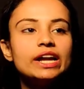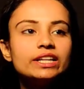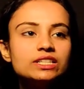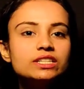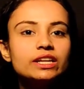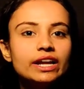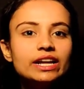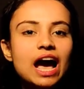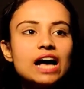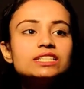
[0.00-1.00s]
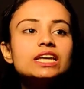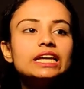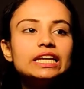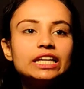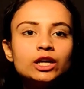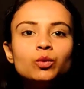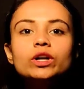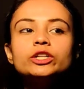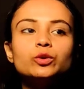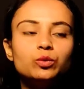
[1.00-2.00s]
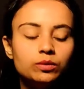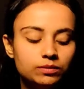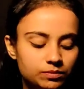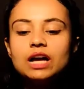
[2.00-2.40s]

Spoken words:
It is read as equal to.